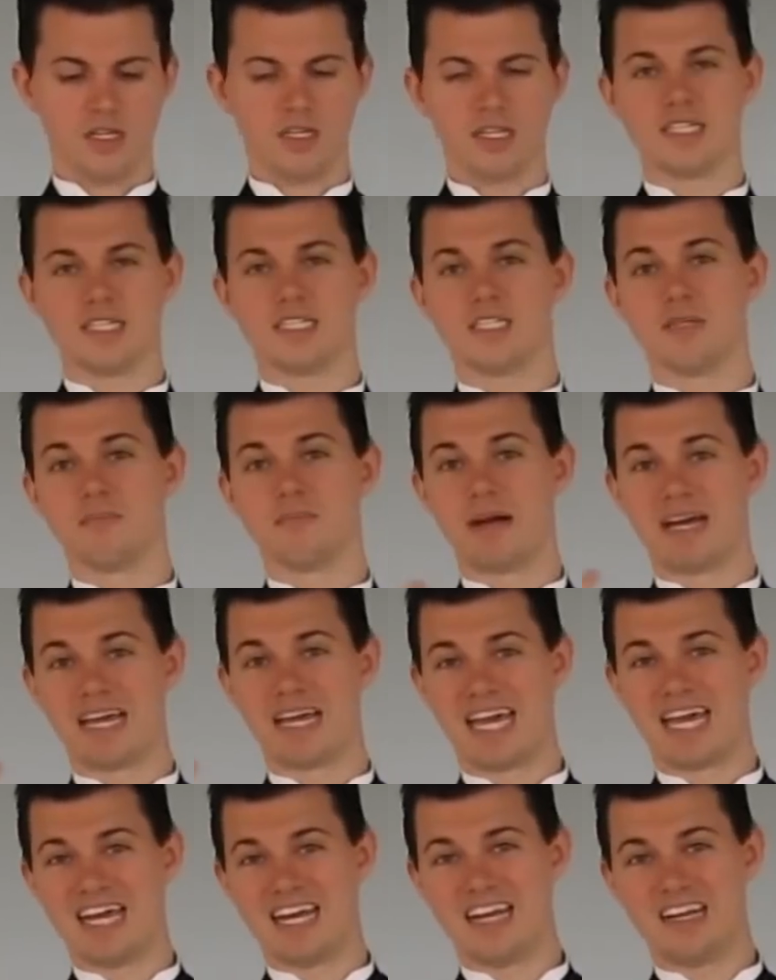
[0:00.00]
At least in my
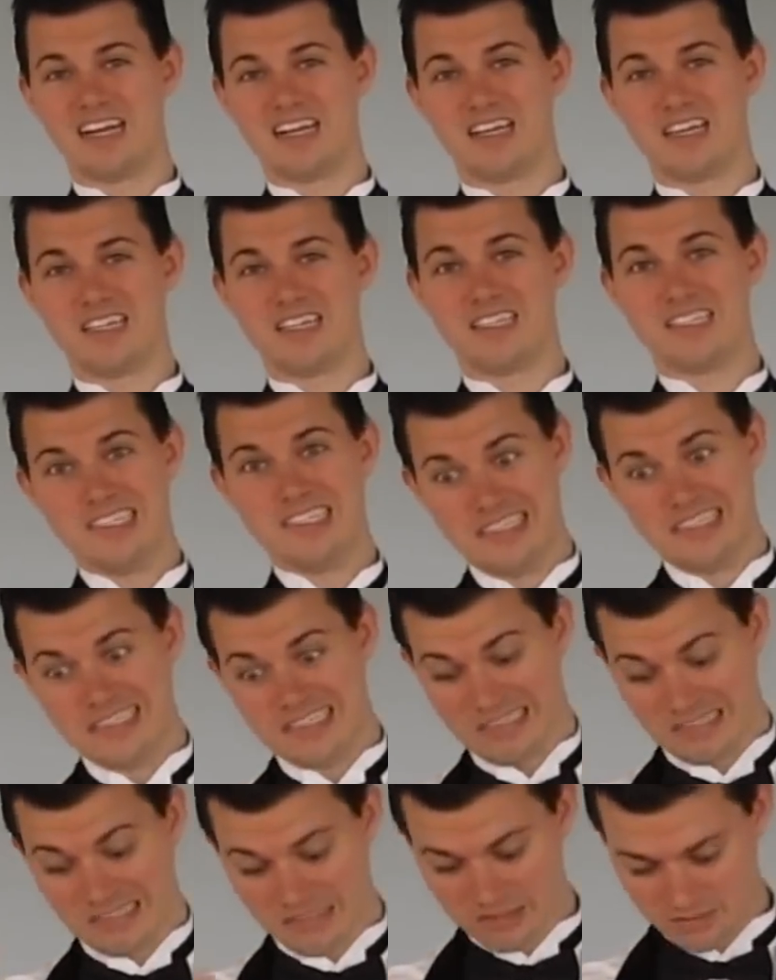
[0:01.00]
head it does.
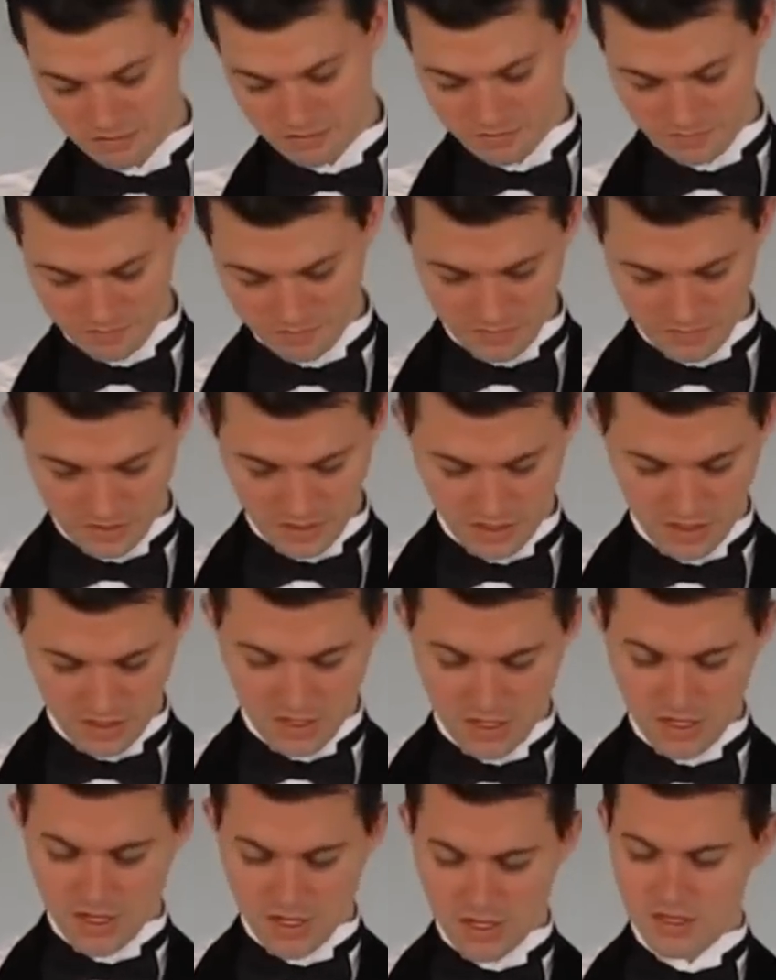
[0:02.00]

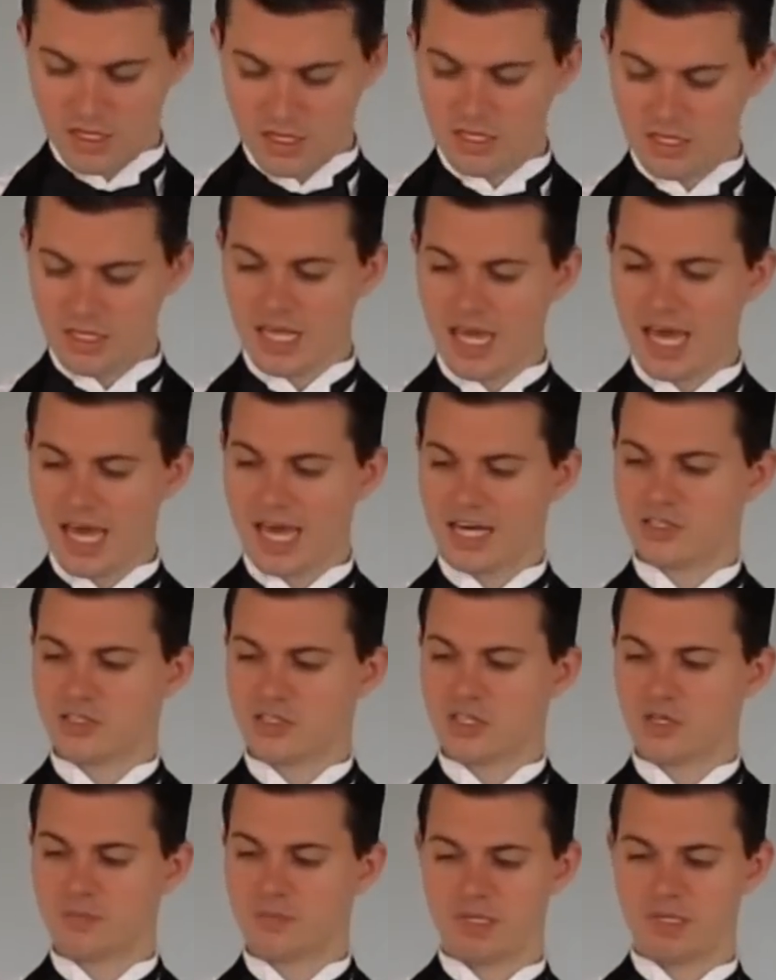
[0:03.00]
Then the
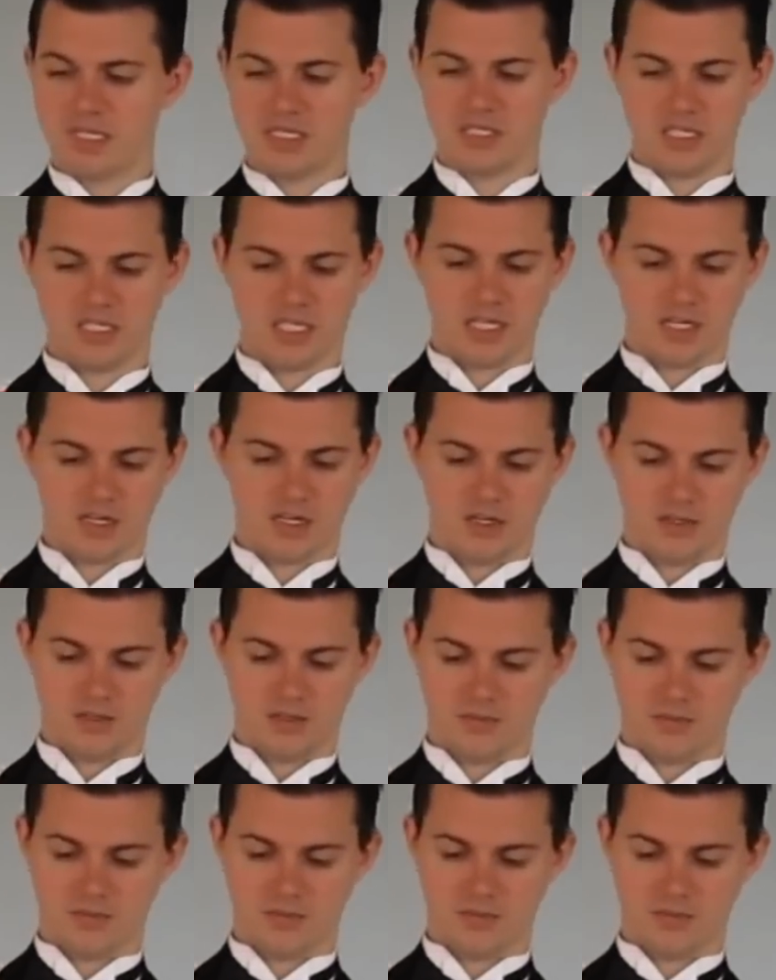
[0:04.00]
extra piece here,